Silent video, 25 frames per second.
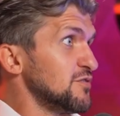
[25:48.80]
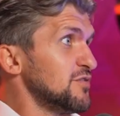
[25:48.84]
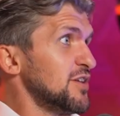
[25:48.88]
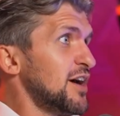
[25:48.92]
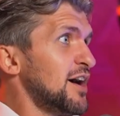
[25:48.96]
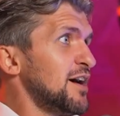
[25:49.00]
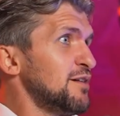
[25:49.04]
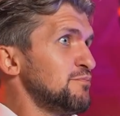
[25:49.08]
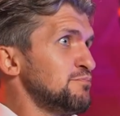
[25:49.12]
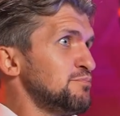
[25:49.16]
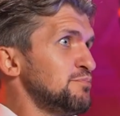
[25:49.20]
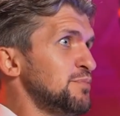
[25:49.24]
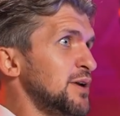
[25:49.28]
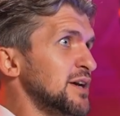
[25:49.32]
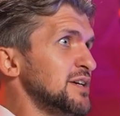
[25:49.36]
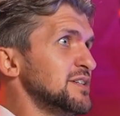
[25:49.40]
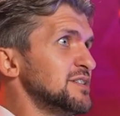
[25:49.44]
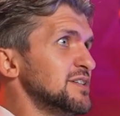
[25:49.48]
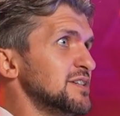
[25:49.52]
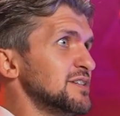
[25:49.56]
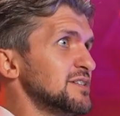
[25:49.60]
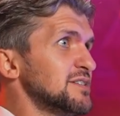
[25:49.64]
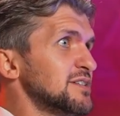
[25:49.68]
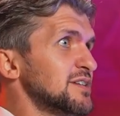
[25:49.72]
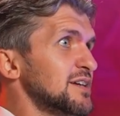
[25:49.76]
of that
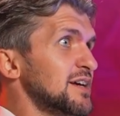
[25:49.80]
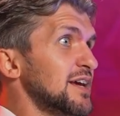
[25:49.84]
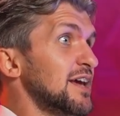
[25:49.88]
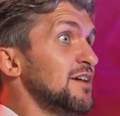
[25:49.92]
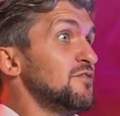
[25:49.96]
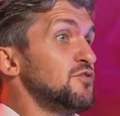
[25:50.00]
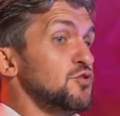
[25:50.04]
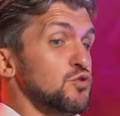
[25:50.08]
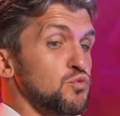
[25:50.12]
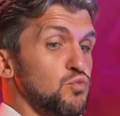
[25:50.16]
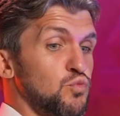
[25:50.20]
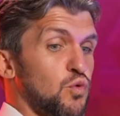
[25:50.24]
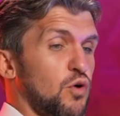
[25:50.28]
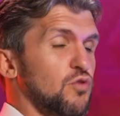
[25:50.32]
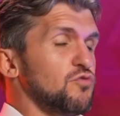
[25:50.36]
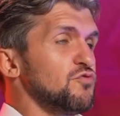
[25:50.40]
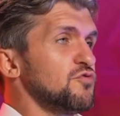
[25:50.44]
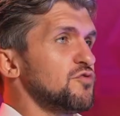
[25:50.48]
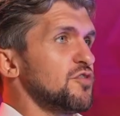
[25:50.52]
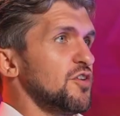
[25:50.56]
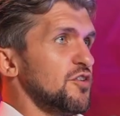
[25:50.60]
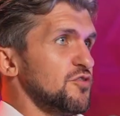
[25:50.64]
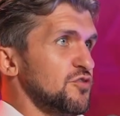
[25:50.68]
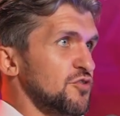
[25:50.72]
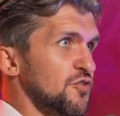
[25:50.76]
basis. If you
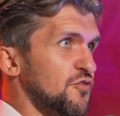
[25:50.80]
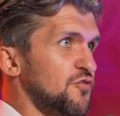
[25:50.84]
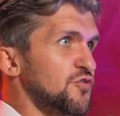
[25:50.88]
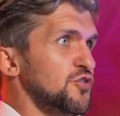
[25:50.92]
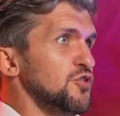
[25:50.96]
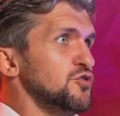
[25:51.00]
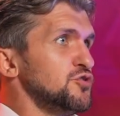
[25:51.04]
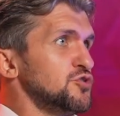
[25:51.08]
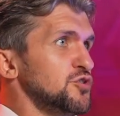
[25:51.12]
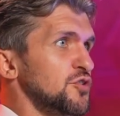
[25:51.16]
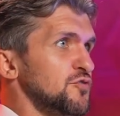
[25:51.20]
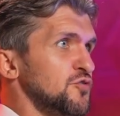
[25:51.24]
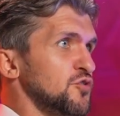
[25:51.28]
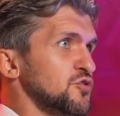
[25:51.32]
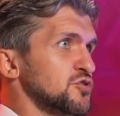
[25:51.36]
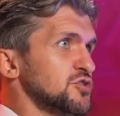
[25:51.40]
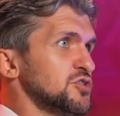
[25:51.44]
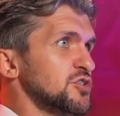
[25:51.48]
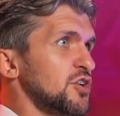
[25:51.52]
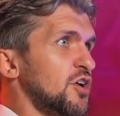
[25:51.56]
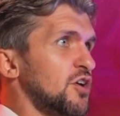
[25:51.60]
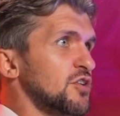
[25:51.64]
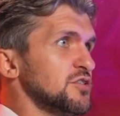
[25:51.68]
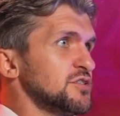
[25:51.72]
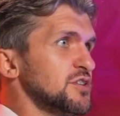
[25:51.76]
want the future of your
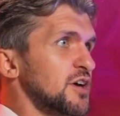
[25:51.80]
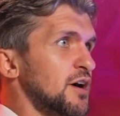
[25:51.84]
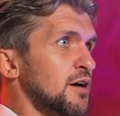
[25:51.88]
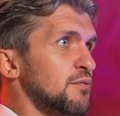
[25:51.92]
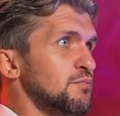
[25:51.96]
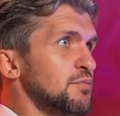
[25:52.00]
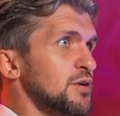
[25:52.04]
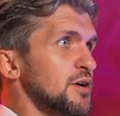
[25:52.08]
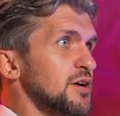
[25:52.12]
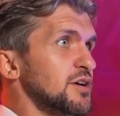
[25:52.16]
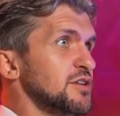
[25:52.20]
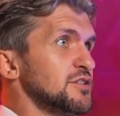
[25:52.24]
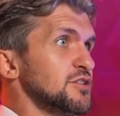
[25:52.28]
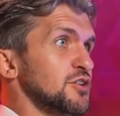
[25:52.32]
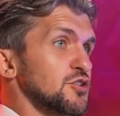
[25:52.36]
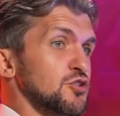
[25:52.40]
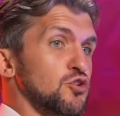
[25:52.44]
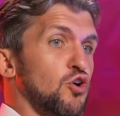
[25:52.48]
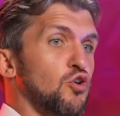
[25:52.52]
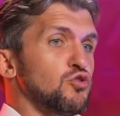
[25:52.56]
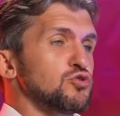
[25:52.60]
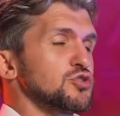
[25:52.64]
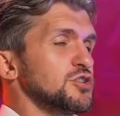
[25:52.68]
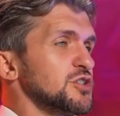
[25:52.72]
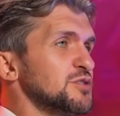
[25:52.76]
startup to
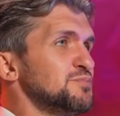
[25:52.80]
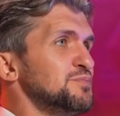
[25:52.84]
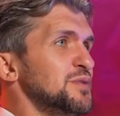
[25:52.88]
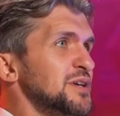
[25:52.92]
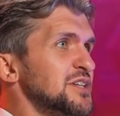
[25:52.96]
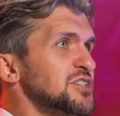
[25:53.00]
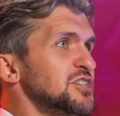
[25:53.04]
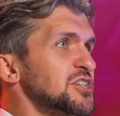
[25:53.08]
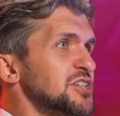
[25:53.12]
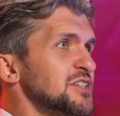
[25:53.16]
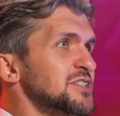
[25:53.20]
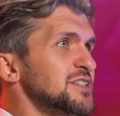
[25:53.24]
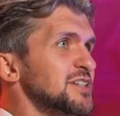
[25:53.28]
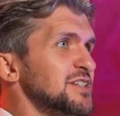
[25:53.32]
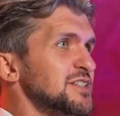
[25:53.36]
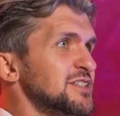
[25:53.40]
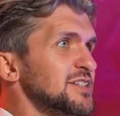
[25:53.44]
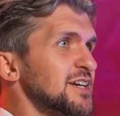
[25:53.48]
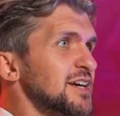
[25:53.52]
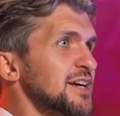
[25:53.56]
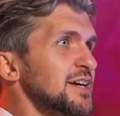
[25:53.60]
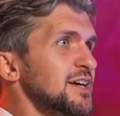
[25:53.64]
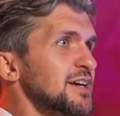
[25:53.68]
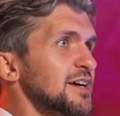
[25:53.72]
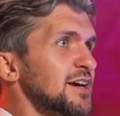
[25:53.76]
not just be
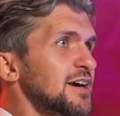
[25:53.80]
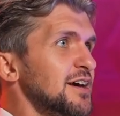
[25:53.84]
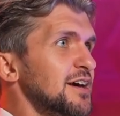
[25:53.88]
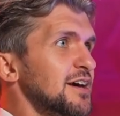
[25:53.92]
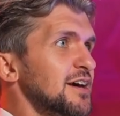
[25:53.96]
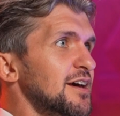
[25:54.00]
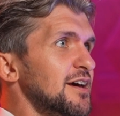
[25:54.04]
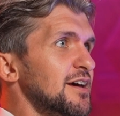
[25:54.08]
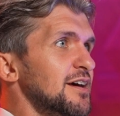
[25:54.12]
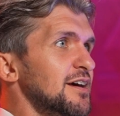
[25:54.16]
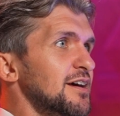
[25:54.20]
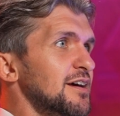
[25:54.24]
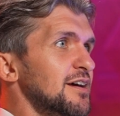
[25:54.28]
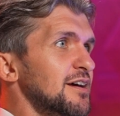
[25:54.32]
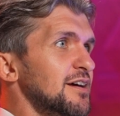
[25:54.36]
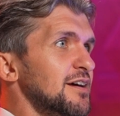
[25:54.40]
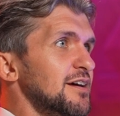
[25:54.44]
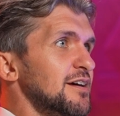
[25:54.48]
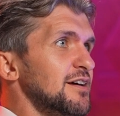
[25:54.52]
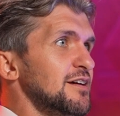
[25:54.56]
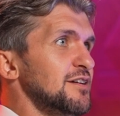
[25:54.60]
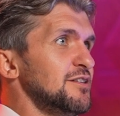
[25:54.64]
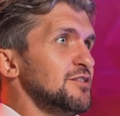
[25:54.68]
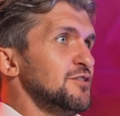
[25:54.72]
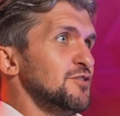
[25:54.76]
GCC,
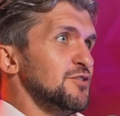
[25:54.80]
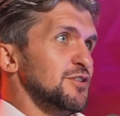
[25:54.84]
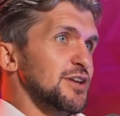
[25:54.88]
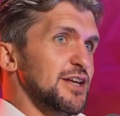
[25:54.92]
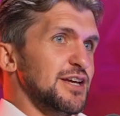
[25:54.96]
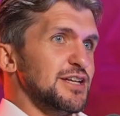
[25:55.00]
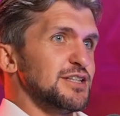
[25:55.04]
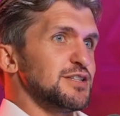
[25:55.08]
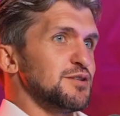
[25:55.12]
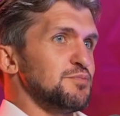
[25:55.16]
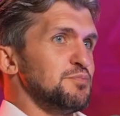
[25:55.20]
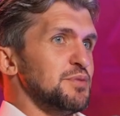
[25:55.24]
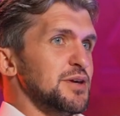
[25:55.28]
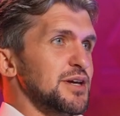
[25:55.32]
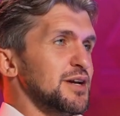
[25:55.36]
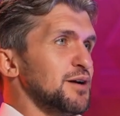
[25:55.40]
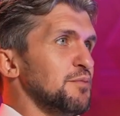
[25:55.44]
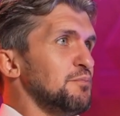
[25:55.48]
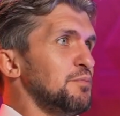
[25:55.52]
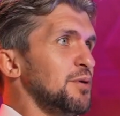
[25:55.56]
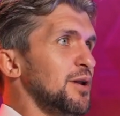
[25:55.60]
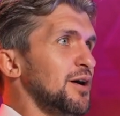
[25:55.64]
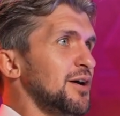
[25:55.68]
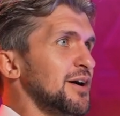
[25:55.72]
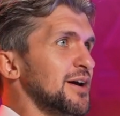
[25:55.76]
you need to be
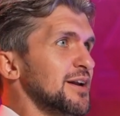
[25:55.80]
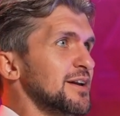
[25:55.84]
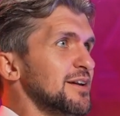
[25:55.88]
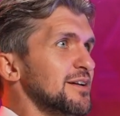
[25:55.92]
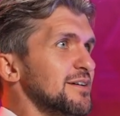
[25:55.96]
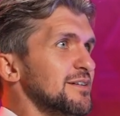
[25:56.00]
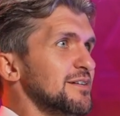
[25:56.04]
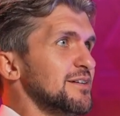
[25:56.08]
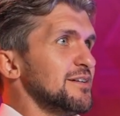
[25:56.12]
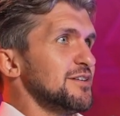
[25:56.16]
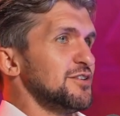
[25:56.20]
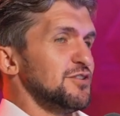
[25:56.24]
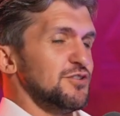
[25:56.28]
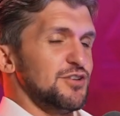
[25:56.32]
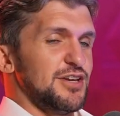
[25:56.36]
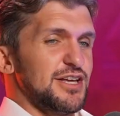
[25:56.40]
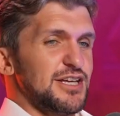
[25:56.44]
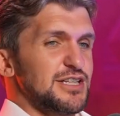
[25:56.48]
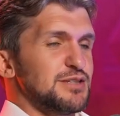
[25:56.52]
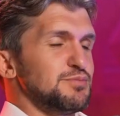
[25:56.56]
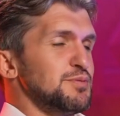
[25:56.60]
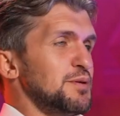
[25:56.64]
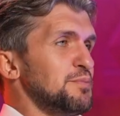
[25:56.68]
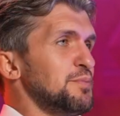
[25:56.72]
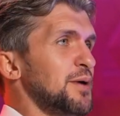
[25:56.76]
compliant. You
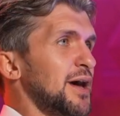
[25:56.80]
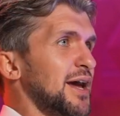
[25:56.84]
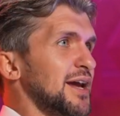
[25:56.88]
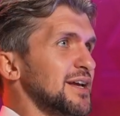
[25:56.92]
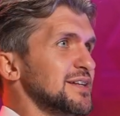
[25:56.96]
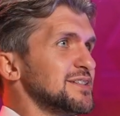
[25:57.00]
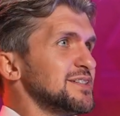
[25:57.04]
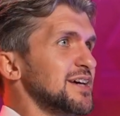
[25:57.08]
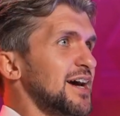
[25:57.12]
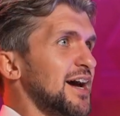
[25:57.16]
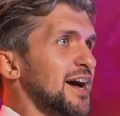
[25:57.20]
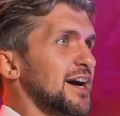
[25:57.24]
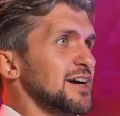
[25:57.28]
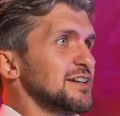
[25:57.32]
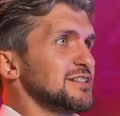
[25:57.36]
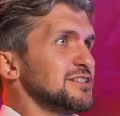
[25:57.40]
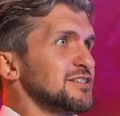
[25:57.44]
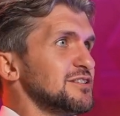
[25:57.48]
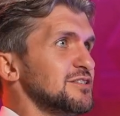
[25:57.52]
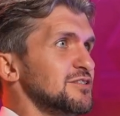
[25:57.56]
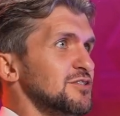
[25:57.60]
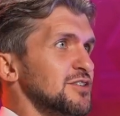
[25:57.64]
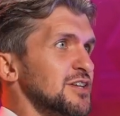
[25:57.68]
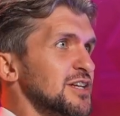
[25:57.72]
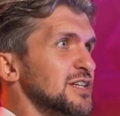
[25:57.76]
need to be paying
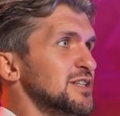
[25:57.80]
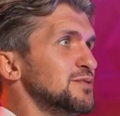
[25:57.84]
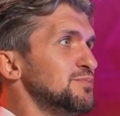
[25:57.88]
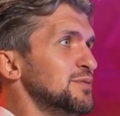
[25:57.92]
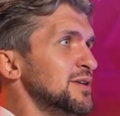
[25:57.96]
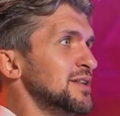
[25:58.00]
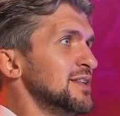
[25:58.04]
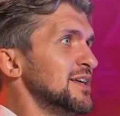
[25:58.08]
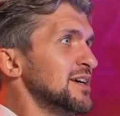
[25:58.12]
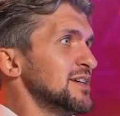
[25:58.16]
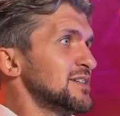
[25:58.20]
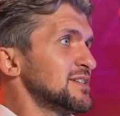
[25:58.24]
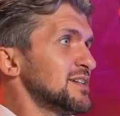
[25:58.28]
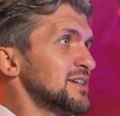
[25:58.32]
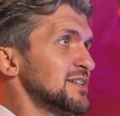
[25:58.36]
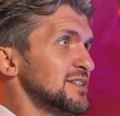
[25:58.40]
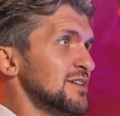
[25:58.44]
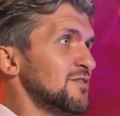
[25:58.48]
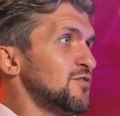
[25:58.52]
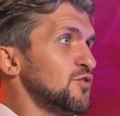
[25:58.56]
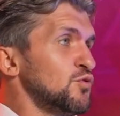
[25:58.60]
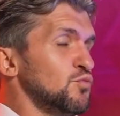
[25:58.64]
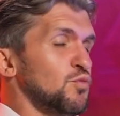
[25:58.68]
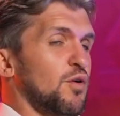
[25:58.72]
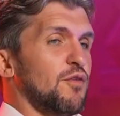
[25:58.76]
tax. You need to be this, because
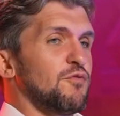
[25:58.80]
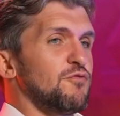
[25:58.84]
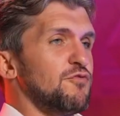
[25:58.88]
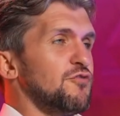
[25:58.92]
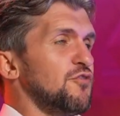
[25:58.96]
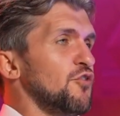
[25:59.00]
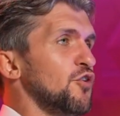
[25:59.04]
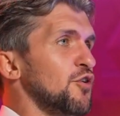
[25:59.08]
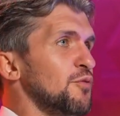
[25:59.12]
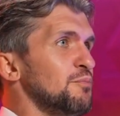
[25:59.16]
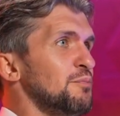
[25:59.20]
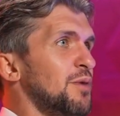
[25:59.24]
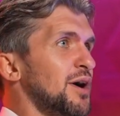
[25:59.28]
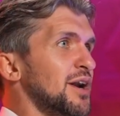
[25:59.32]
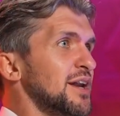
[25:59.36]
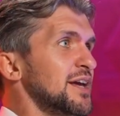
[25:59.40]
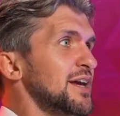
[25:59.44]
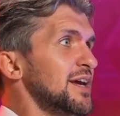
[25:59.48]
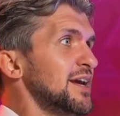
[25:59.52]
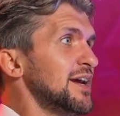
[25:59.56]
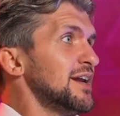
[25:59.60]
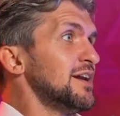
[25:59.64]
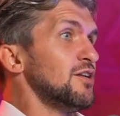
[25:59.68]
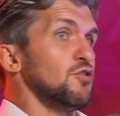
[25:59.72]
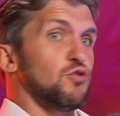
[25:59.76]
if you want foreign
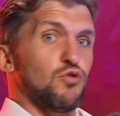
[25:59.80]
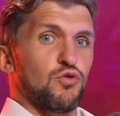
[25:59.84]
money in